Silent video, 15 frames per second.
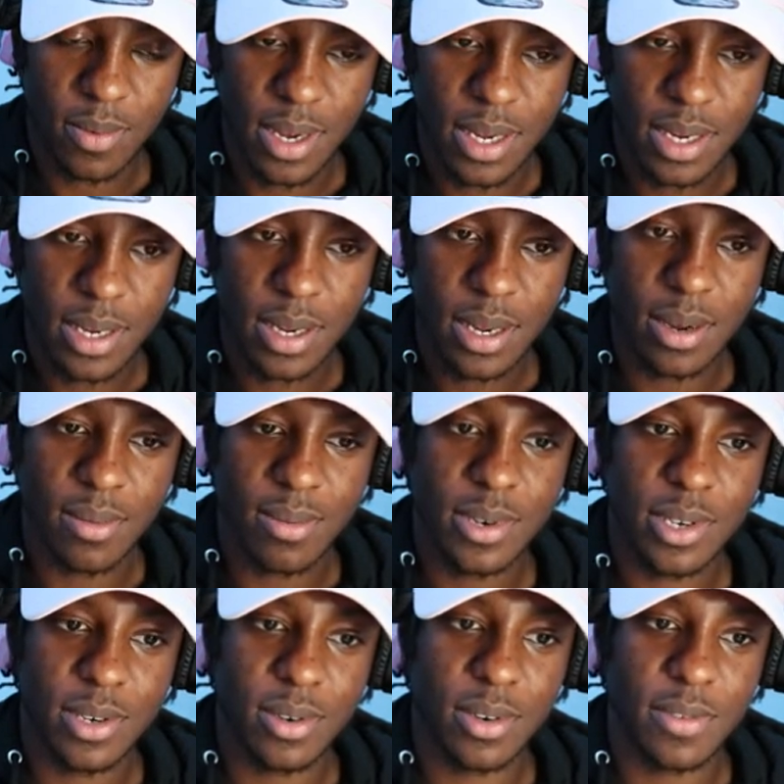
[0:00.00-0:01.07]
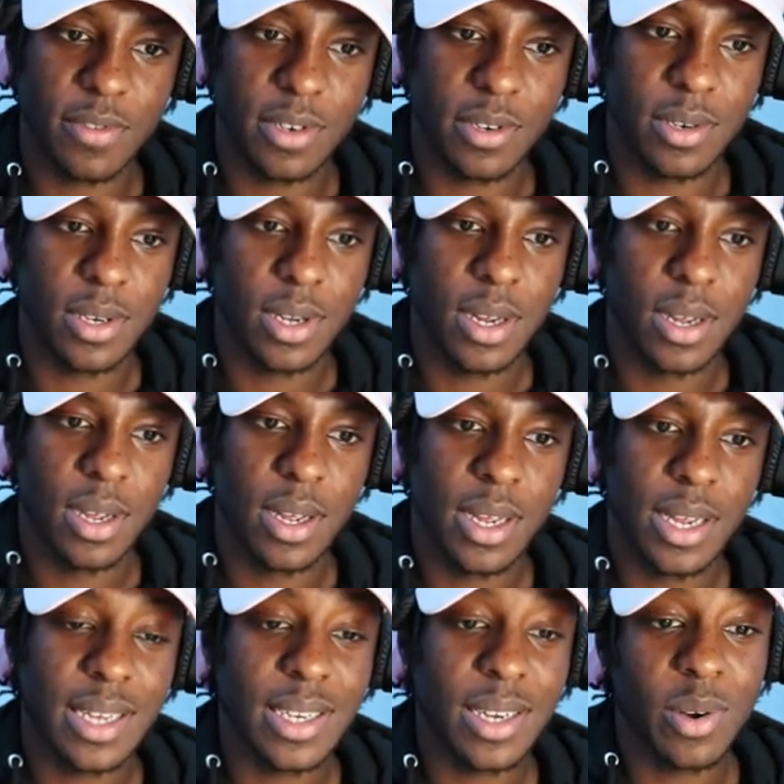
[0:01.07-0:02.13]
What? I'm so confused.
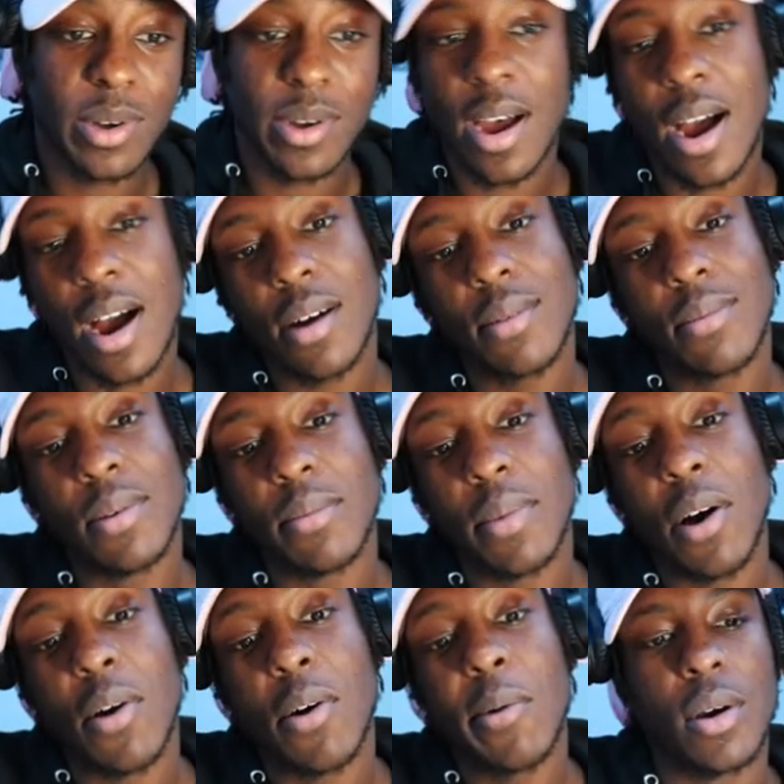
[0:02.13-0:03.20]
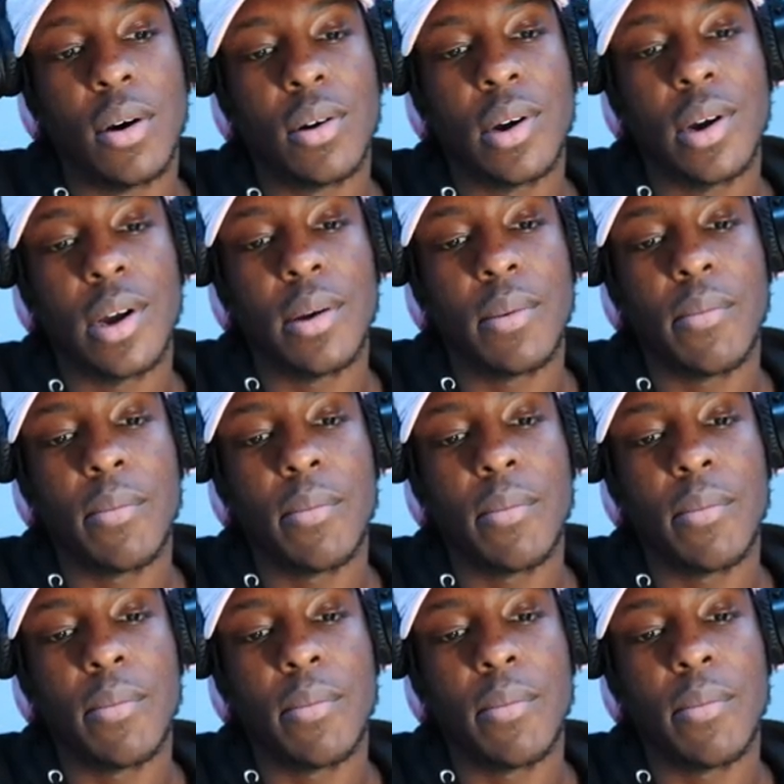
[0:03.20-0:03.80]
He has a whole album out. Okay.